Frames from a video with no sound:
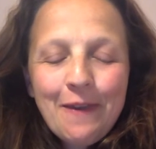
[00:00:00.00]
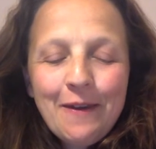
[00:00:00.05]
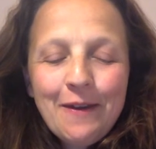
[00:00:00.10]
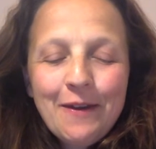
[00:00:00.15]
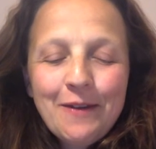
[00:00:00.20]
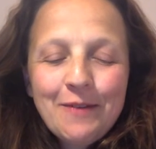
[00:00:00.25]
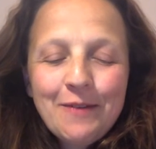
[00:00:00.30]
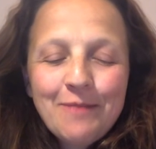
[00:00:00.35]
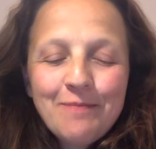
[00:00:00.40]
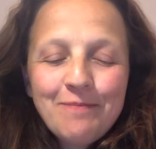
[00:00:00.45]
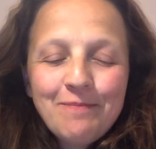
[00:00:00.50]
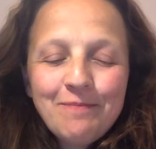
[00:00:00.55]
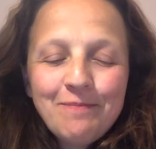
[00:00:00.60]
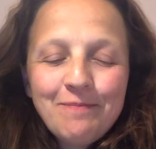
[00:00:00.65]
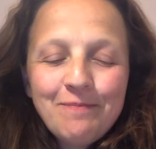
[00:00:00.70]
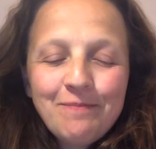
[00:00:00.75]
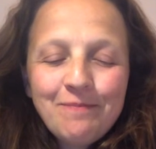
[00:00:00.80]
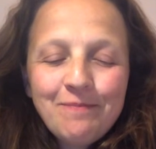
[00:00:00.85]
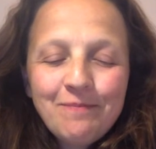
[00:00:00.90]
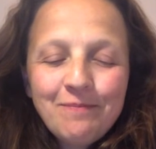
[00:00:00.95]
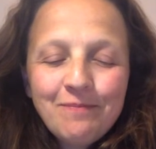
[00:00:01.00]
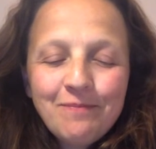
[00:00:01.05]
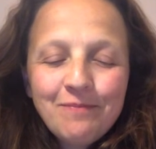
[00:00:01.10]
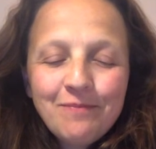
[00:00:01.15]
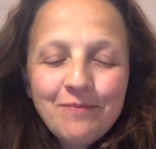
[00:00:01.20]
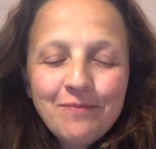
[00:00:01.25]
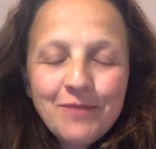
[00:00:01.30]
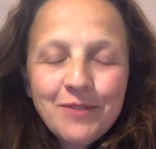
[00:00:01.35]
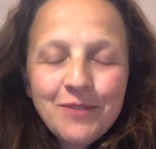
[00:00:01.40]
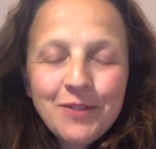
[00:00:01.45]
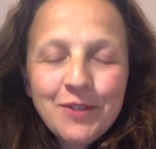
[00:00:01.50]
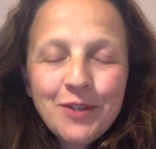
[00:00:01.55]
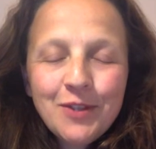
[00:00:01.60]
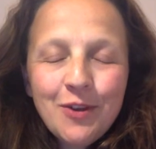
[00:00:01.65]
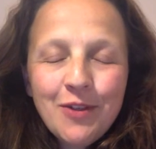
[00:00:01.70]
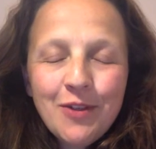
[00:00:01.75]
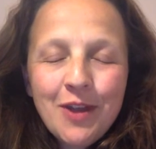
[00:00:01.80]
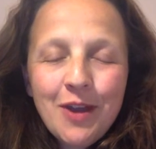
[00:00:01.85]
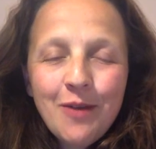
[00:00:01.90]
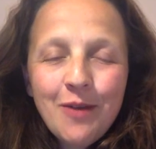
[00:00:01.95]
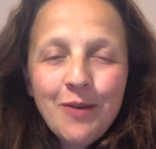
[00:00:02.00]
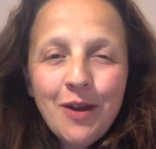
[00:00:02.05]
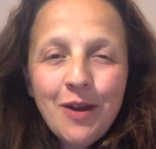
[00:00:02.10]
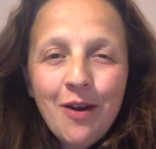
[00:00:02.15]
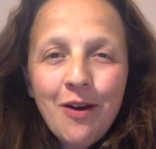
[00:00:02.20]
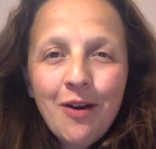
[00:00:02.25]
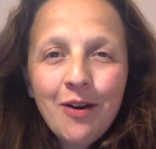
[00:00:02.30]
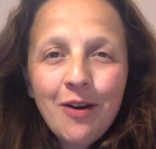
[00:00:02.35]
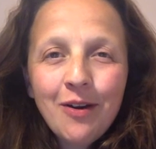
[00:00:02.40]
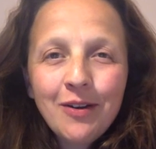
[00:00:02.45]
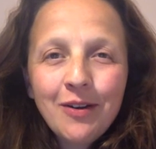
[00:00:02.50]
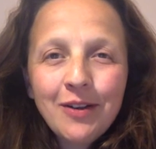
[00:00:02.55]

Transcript: um, so there we are